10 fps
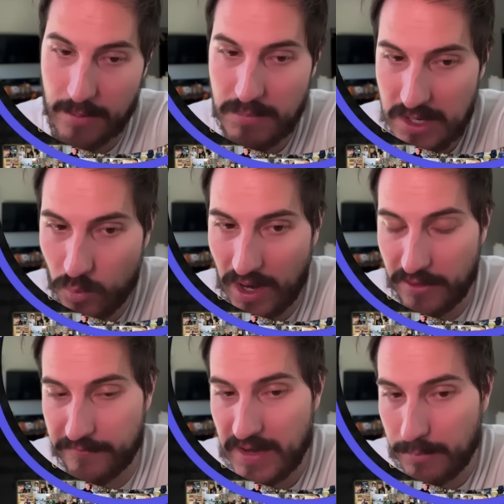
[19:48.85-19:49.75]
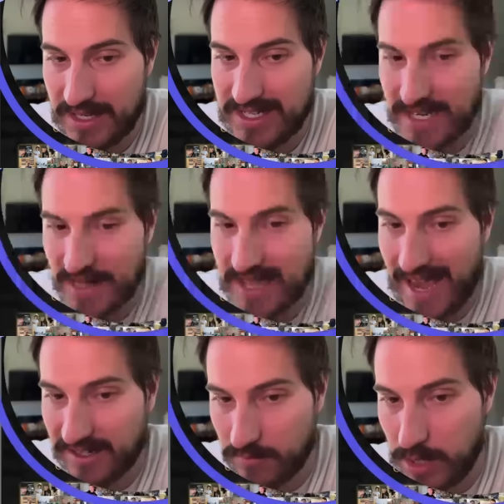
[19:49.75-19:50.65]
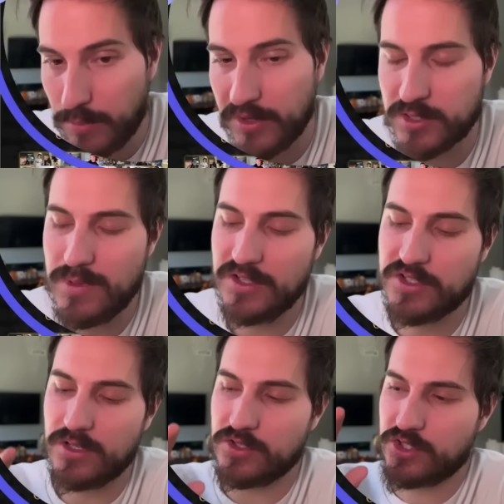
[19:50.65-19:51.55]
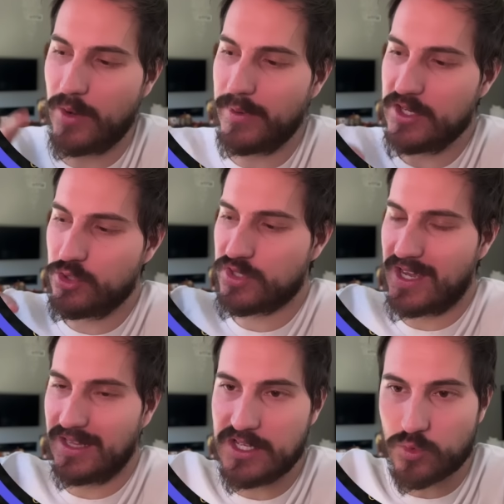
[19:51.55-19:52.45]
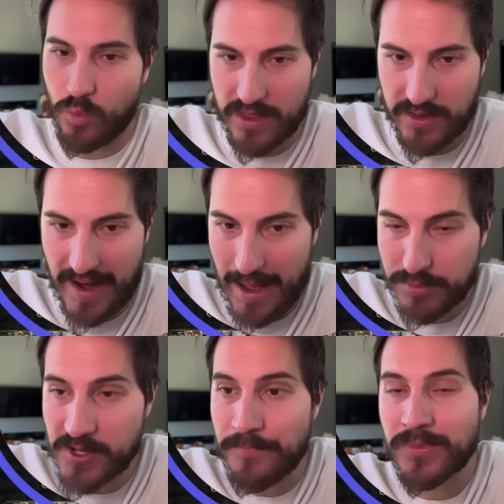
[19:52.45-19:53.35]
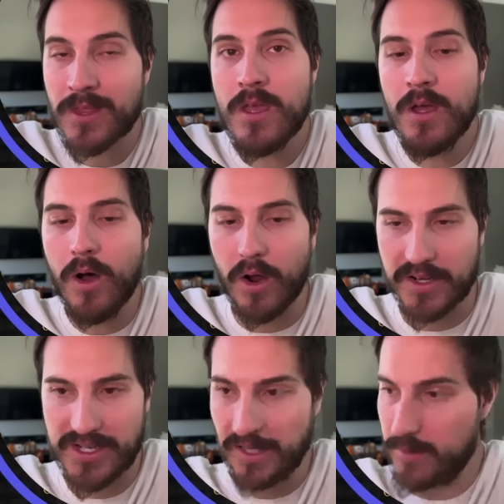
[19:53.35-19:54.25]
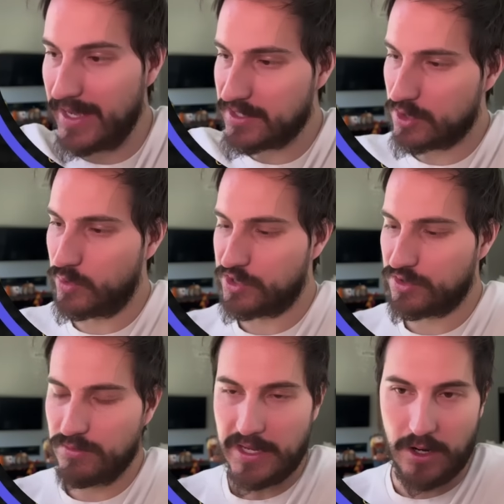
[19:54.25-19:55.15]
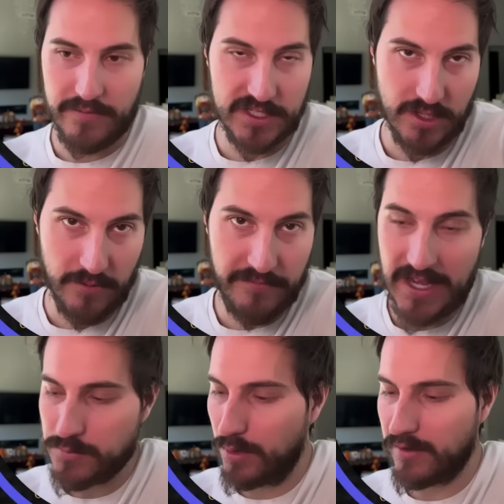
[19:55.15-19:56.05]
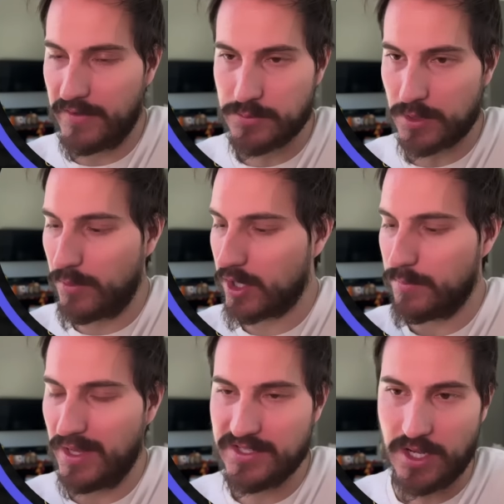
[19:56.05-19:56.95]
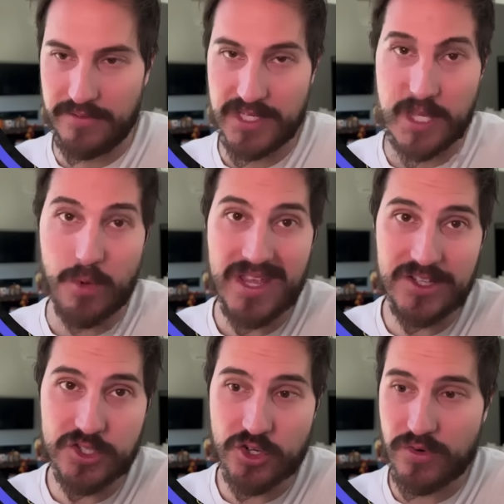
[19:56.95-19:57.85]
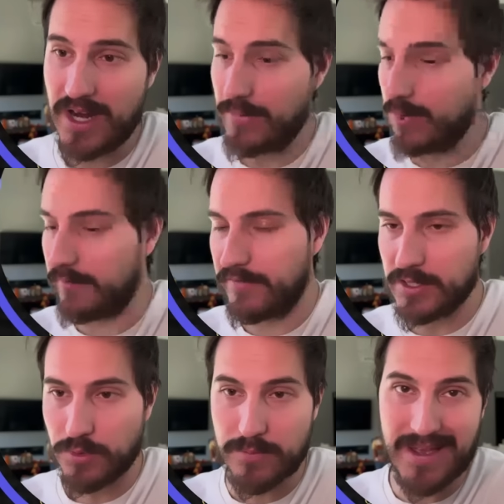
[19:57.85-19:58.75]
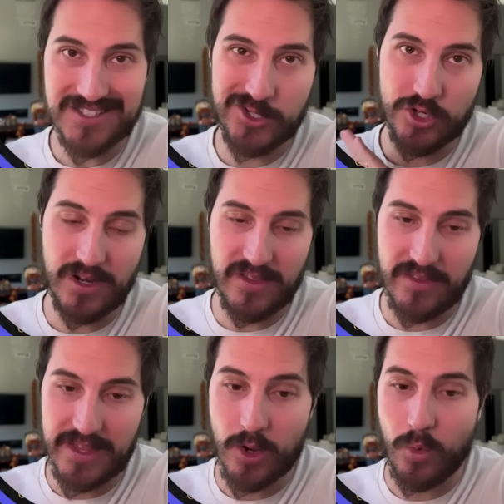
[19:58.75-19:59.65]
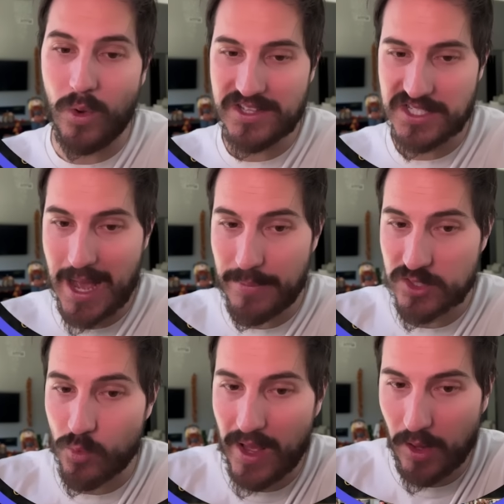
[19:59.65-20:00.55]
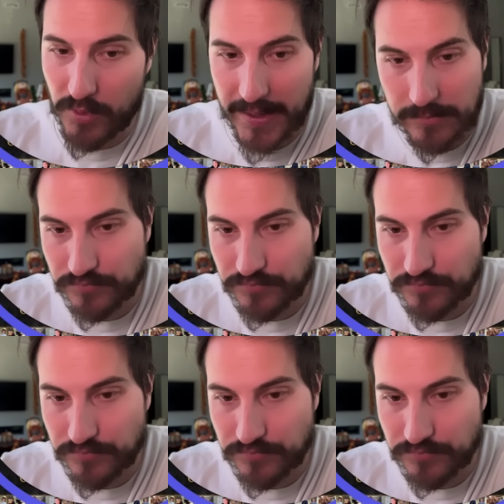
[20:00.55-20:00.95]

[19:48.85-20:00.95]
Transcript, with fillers: Meanwhile, their family daily active people, this means somebody's using at least one of their apps on a daily basis, which they obviously own Facebook, Facebook Marketplace, they obviously own Instagram, they own Facebook Messenger, and then they own WhatsApp as well, right?